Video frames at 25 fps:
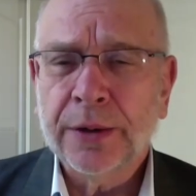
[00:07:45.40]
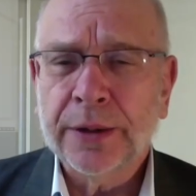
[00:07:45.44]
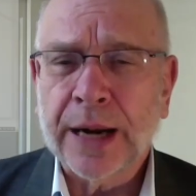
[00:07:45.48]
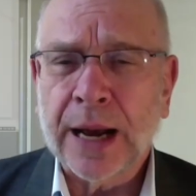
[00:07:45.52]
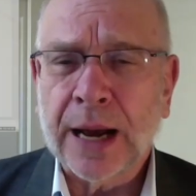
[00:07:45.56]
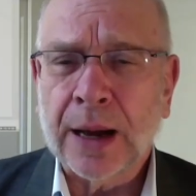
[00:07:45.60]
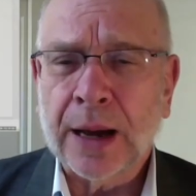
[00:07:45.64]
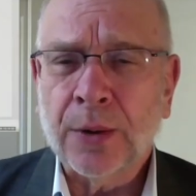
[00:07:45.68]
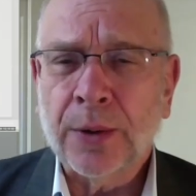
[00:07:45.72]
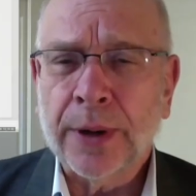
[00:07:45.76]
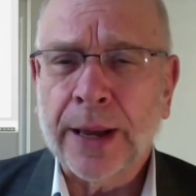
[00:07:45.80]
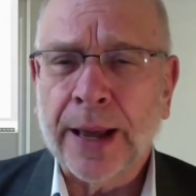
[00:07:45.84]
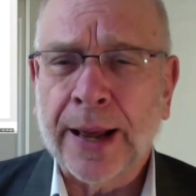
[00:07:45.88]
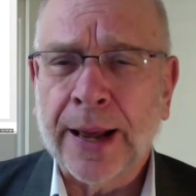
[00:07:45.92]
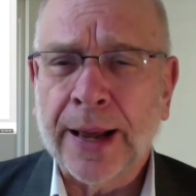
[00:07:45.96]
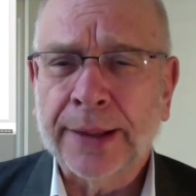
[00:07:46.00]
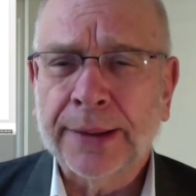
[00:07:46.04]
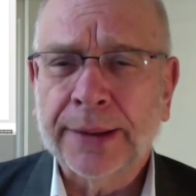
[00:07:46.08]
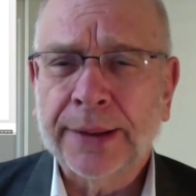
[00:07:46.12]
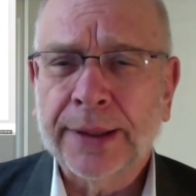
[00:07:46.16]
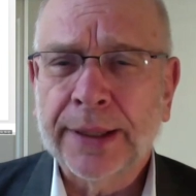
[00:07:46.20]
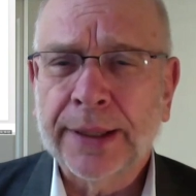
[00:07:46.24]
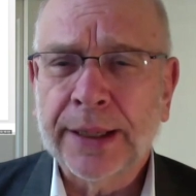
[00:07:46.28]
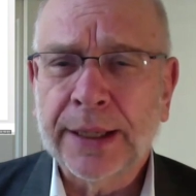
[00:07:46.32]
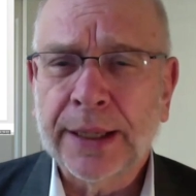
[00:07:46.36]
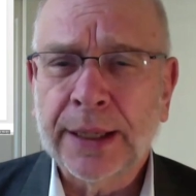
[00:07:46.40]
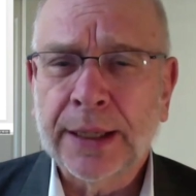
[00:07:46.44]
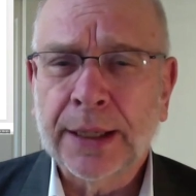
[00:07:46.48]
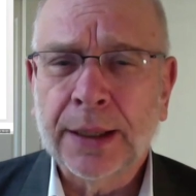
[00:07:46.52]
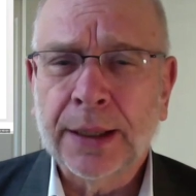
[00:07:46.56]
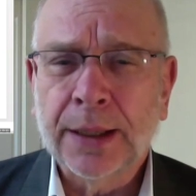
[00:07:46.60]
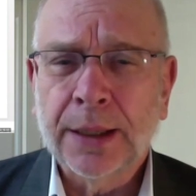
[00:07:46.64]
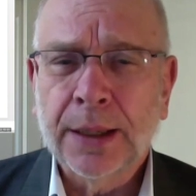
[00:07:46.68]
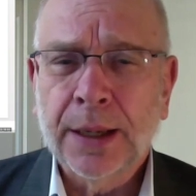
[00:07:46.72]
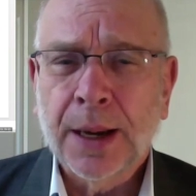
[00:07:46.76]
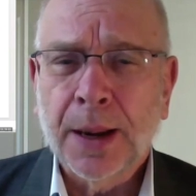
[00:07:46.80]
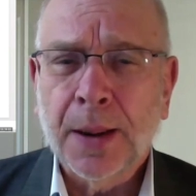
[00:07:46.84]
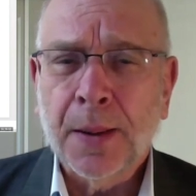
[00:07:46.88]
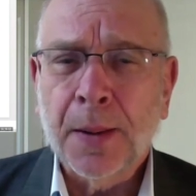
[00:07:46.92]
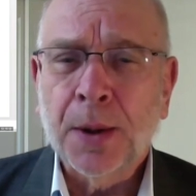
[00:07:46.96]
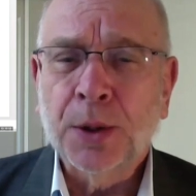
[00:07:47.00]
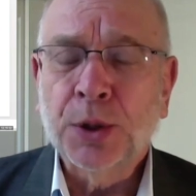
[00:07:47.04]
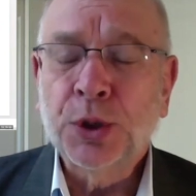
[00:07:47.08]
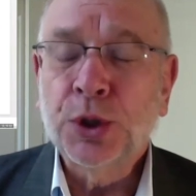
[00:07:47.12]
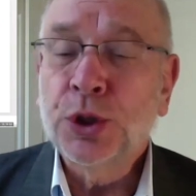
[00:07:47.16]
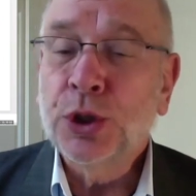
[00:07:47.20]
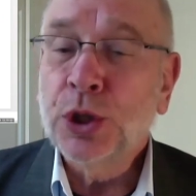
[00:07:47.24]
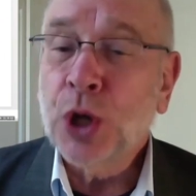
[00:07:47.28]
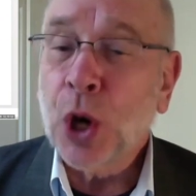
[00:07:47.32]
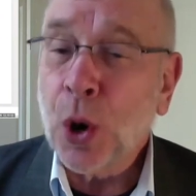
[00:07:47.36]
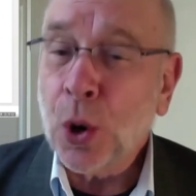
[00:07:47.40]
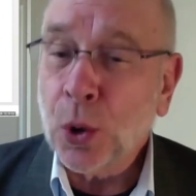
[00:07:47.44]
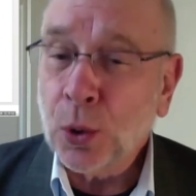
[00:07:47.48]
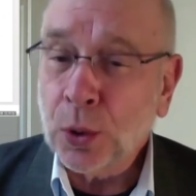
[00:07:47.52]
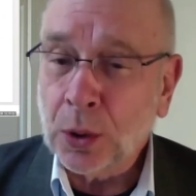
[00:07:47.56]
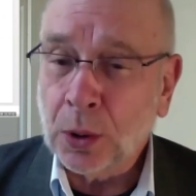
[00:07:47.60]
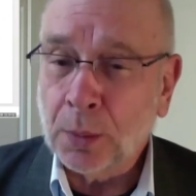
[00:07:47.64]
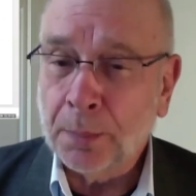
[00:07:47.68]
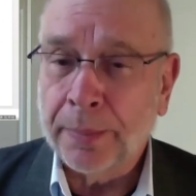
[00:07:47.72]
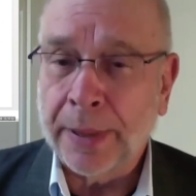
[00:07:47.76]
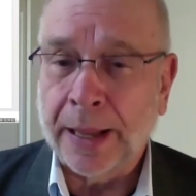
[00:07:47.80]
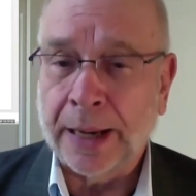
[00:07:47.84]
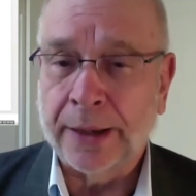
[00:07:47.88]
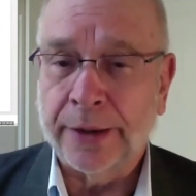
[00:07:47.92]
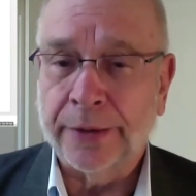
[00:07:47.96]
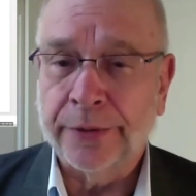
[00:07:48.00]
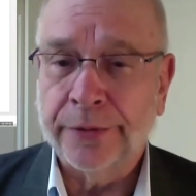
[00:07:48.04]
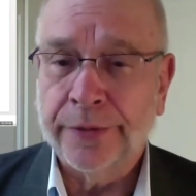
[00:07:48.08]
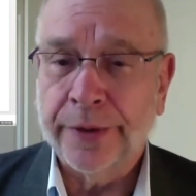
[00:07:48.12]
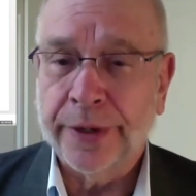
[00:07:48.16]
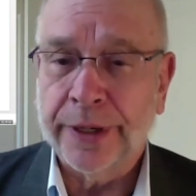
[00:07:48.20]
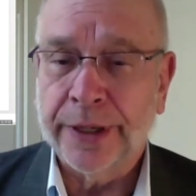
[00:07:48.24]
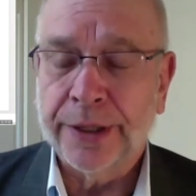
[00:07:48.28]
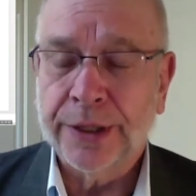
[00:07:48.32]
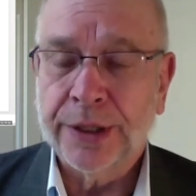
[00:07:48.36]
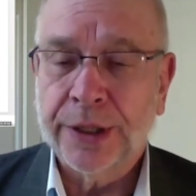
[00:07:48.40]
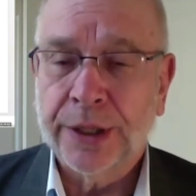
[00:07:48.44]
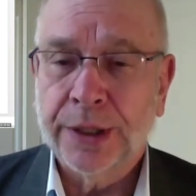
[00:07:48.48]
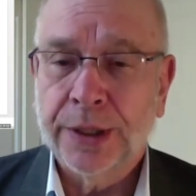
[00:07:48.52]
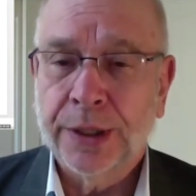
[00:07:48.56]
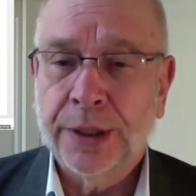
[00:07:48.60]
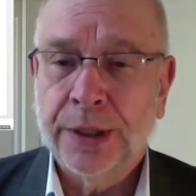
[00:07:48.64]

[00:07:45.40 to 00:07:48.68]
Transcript: now at the total benefit